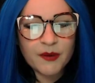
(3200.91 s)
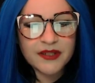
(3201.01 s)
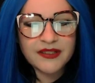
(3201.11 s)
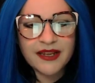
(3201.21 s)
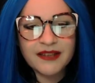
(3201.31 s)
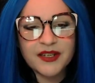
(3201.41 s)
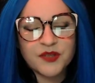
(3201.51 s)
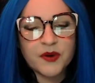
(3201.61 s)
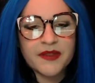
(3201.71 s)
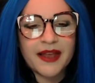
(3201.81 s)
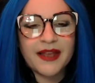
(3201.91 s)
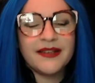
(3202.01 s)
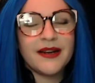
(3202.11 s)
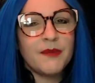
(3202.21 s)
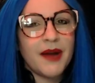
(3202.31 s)
I want to say, like toward the
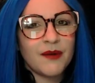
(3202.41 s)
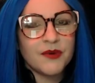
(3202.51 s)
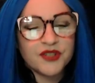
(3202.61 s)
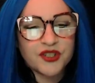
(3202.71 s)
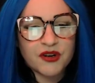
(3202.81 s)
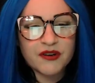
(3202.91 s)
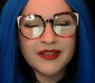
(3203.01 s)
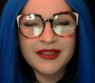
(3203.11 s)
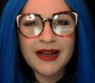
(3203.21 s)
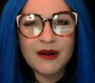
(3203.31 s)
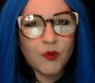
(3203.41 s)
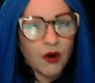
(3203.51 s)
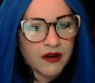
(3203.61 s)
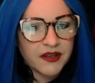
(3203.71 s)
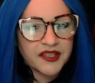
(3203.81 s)
end, and I'm not real sure that that
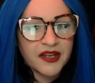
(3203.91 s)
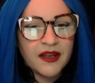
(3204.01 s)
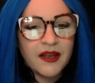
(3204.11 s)
worked.